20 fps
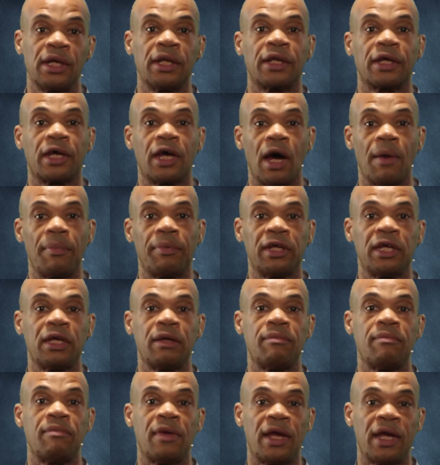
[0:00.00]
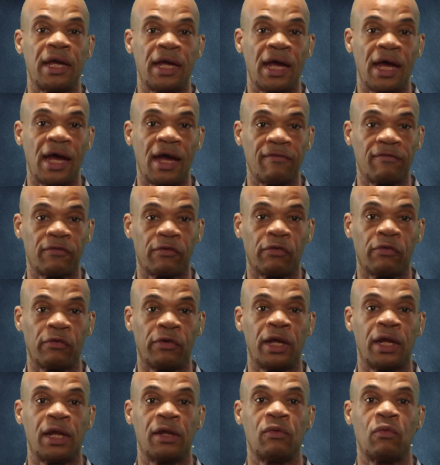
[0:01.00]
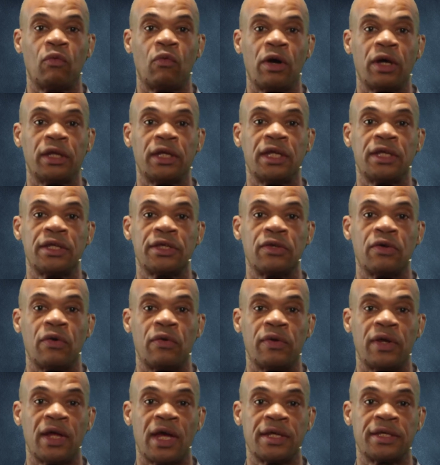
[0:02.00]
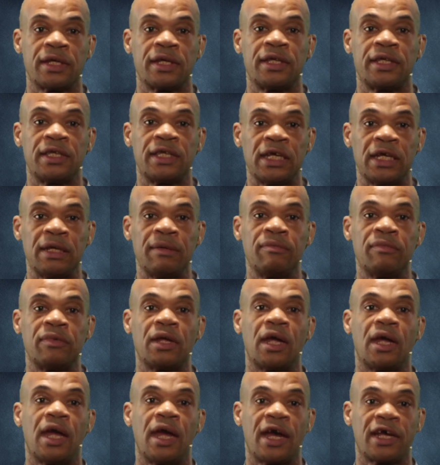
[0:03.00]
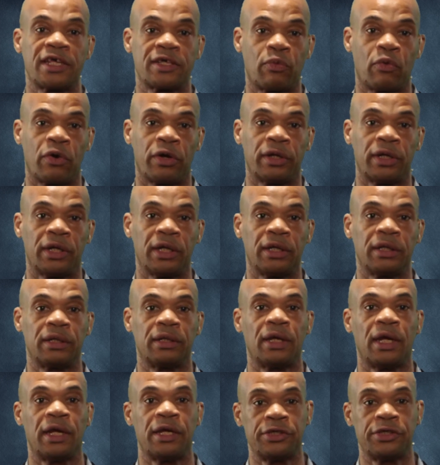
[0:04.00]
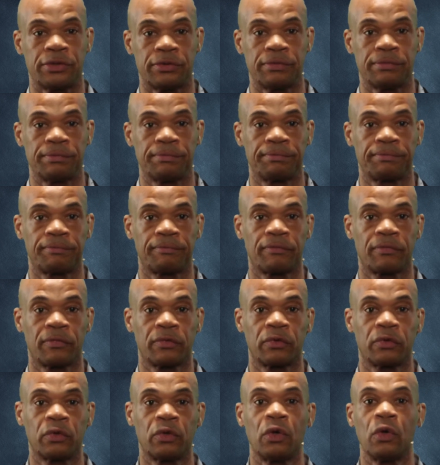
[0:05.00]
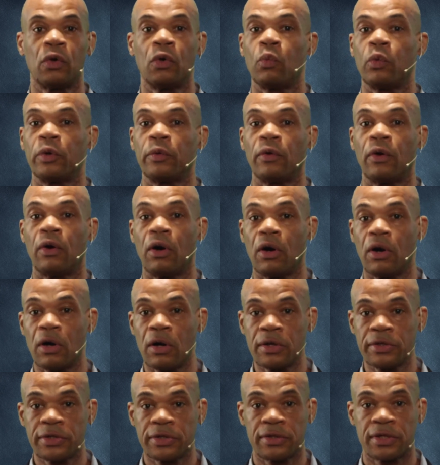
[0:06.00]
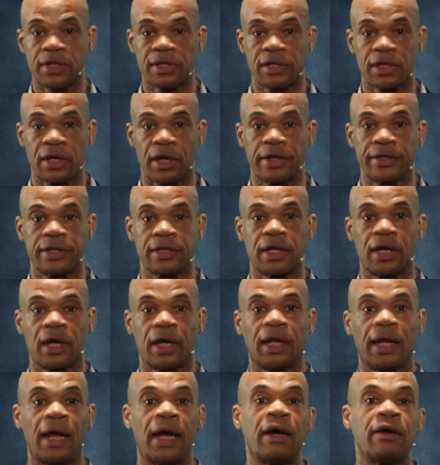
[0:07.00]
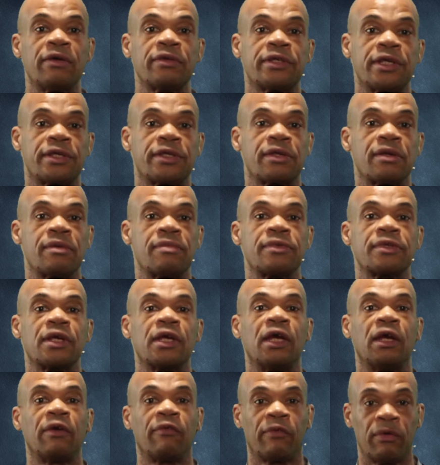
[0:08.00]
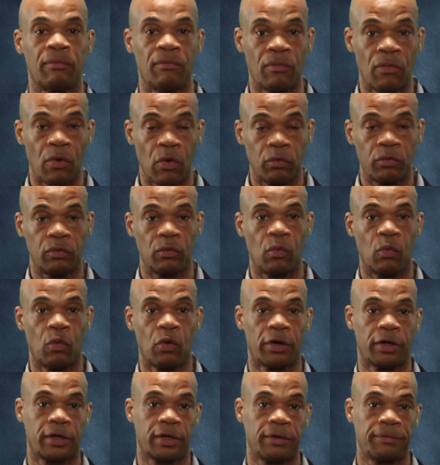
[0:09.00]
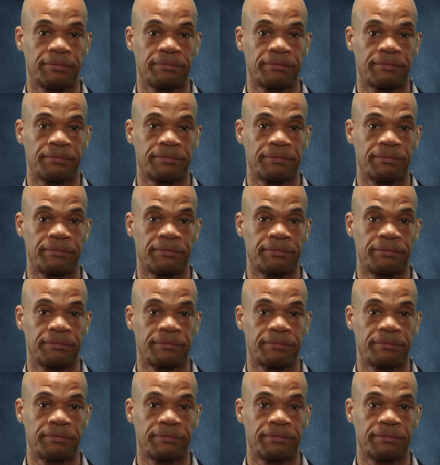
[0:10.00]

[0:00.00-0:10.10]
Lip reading: the company may have created what is known as a deemed export issue. We will also discuss cloud systems and remote work.